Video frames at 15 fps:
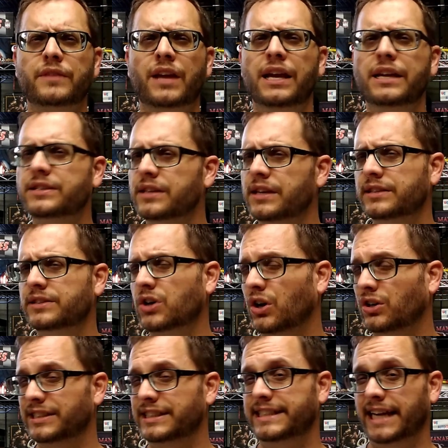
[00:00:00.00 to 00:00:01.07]
It's
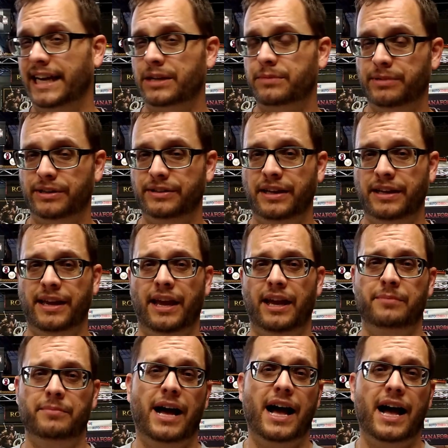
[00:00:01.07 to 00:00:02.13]
called a deck building
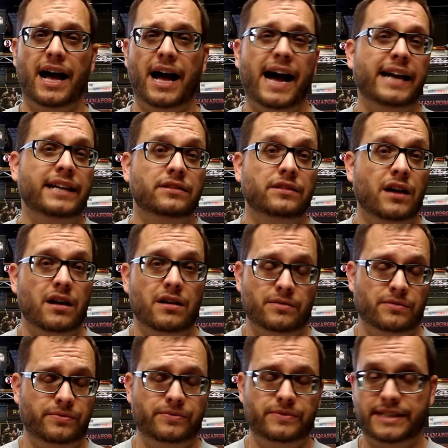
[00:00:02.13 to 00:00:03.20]
game. I
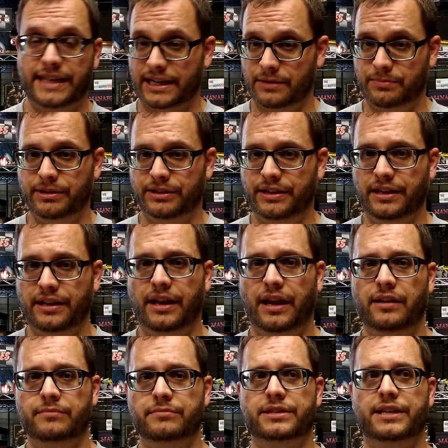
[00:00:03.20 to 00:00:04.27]
love deck building
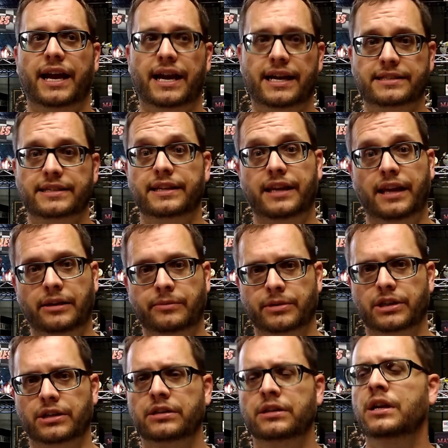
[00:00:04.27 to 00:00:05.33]
games as a
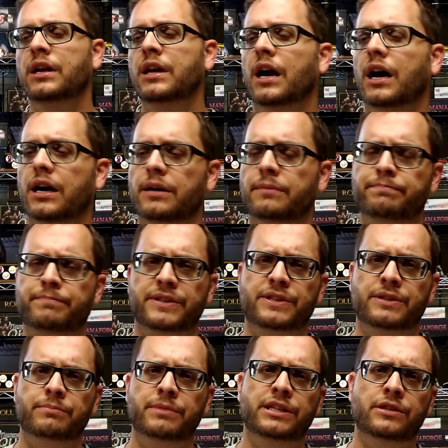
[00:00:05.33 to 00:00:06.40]
gamer, but
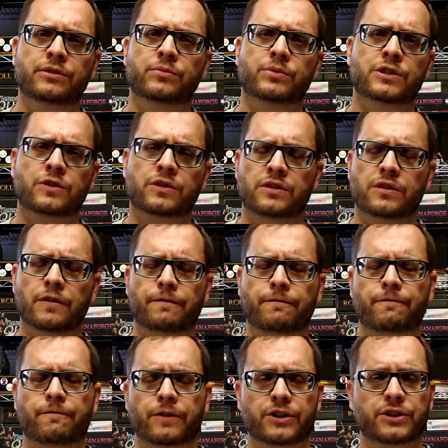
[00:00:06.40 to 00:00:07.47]
Dominion was the
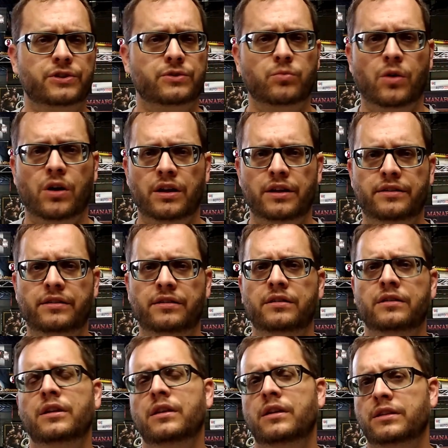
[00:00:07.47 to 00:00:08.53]
first one
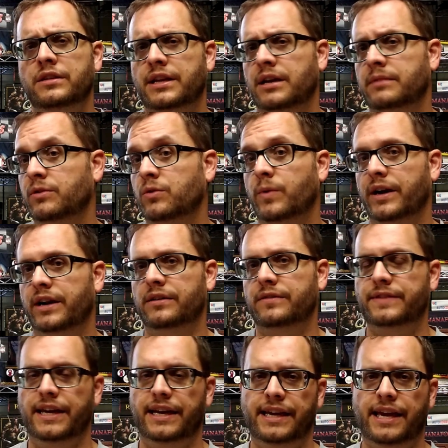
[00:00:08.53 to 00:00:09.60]
that I'm aware
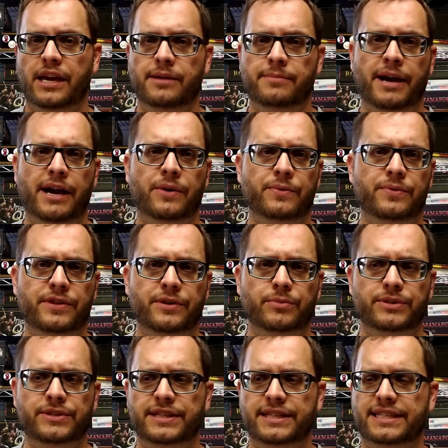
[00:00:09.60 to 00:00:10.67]
of that came out that
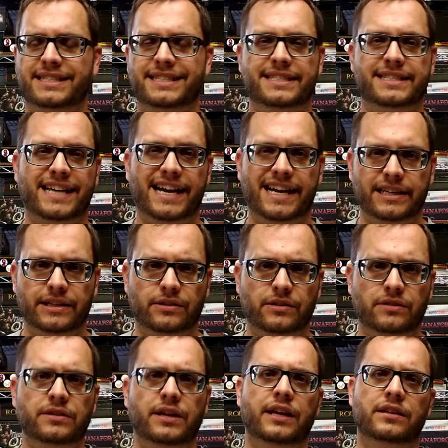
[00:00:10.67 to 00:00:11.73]
was this
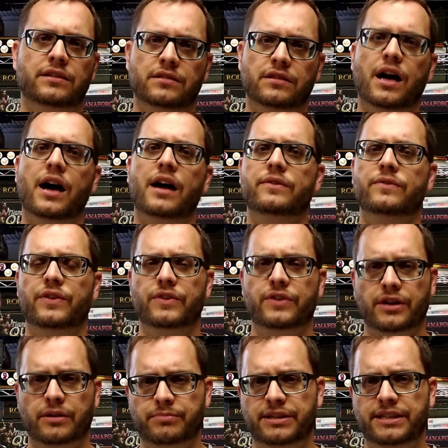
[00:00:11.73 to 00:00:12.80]
style, and a lot of other
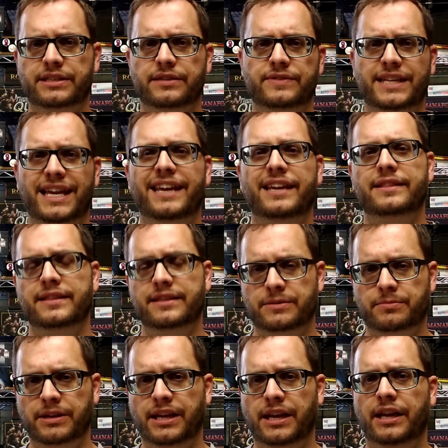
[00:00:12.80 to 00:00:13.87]
companies have taken this
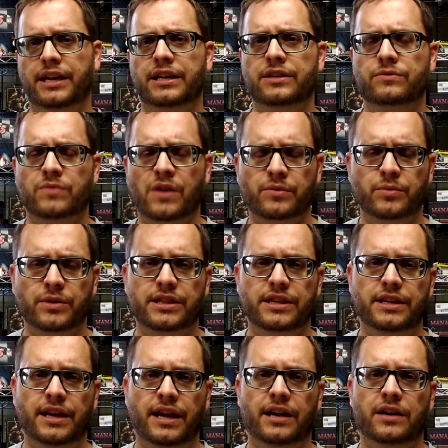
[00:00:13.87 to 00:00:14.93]
mechanic and run with
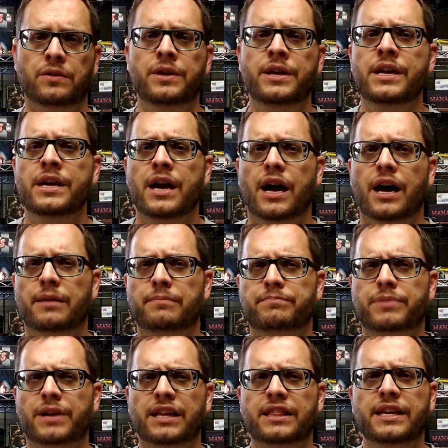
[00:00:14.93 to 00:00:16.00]
it now.
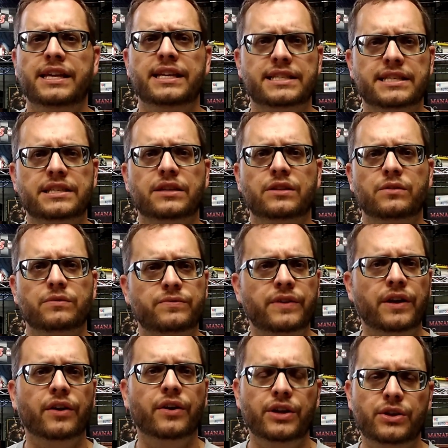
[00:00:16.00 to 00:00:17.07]
But I think it's still a
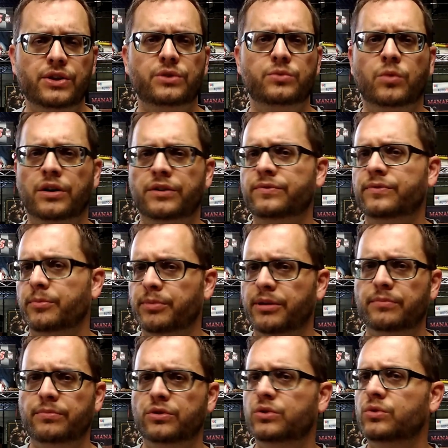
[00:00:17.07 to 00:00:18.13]
very good one for
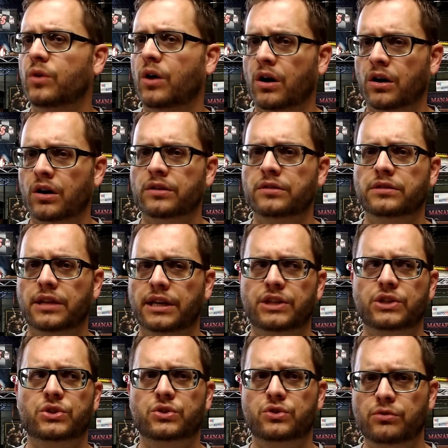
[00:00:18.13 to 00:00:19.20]
people who aren't like
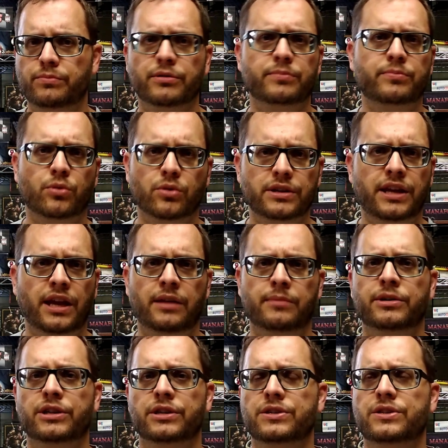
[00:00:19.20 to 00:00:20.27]
super board
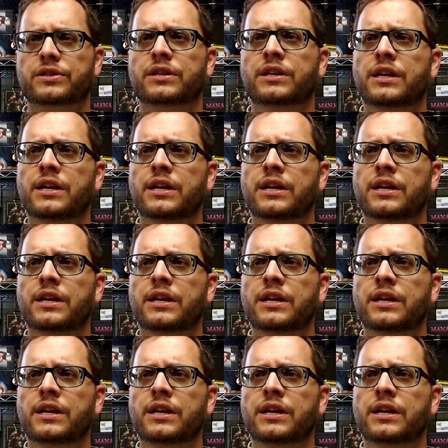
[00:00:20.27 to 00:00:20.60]
gamers.